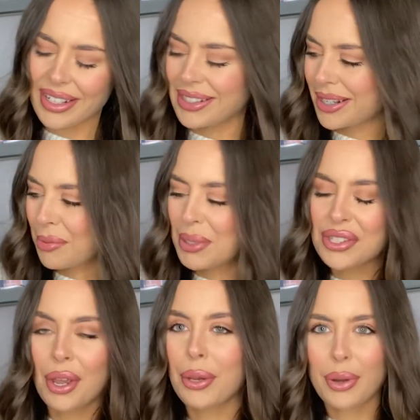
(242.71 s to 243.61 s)
It's gonna be
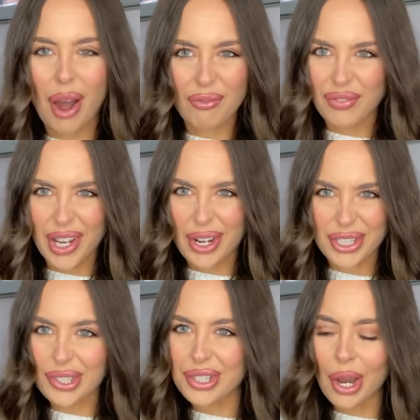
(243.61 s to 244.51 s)
so comfy, I
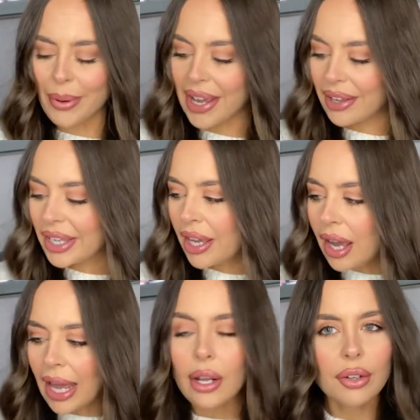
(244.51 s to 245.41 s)
just know it.
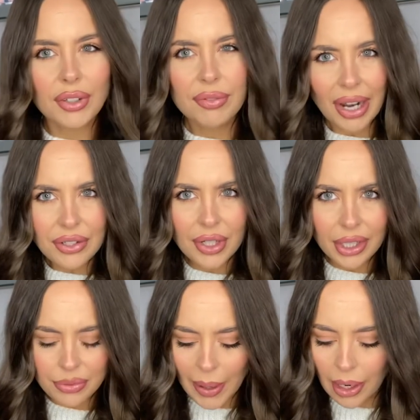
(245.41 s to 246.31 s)
And hopefully flattering
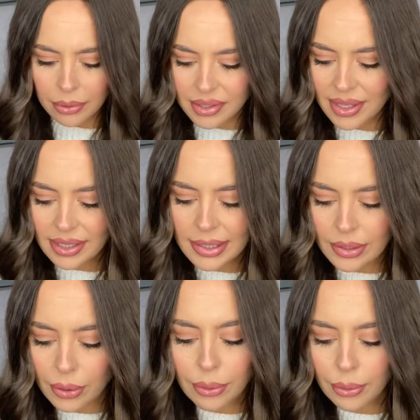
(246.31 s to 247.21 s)
as well. So this is
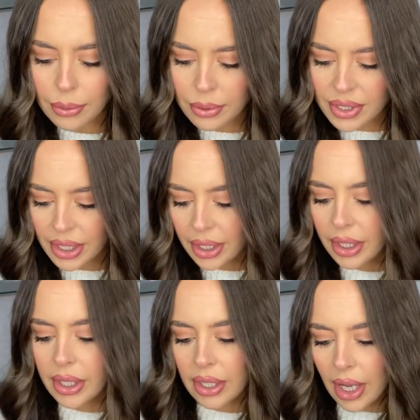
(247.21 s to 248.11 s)
called
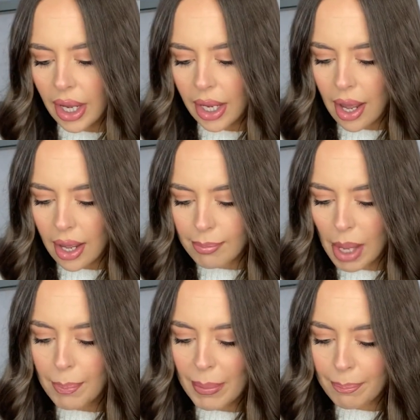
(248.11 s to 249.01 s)

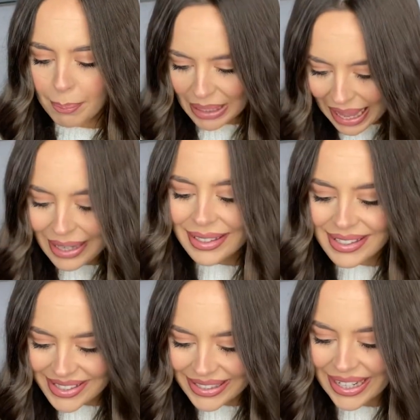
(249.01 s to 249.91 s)
Black
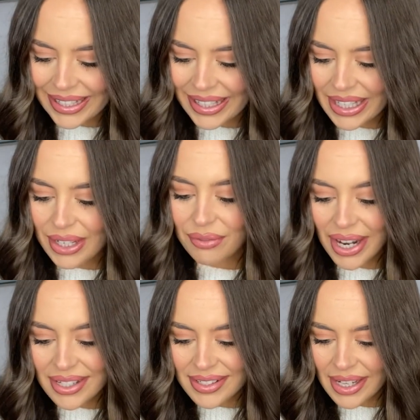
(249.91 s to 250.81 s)
Slinky
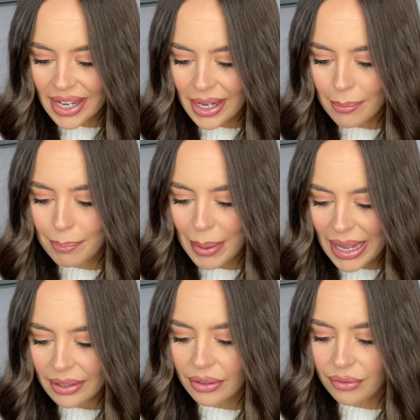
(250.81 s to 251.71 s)
Racer
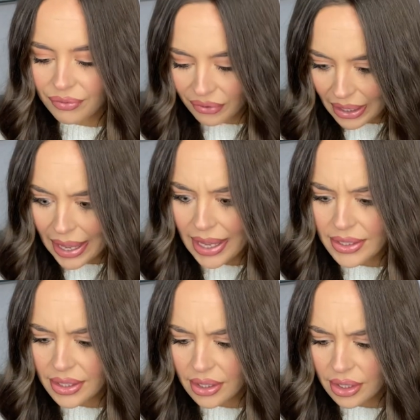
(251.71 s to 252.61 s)
Back Flared
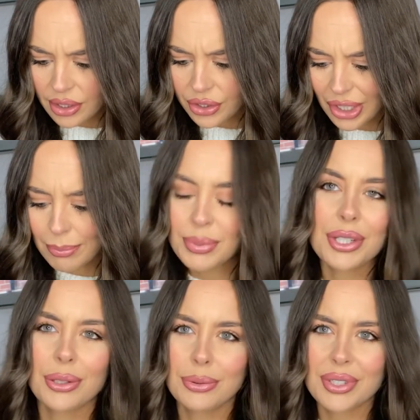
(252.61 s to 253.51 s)

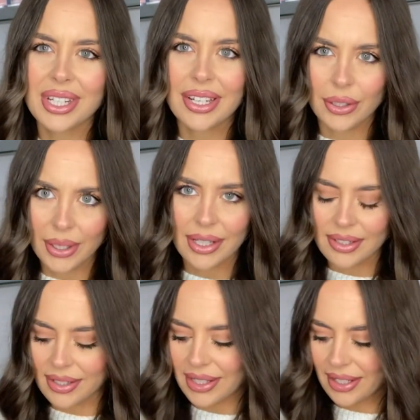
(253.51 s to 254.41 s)
Jumpsuit in a UK
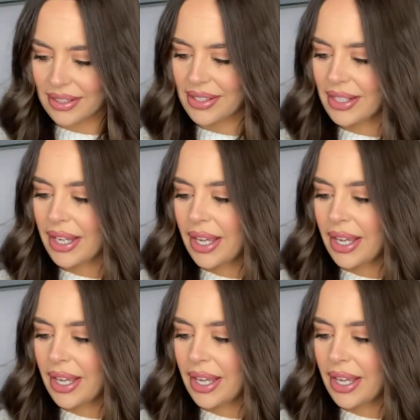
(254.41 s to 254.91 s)
size 6.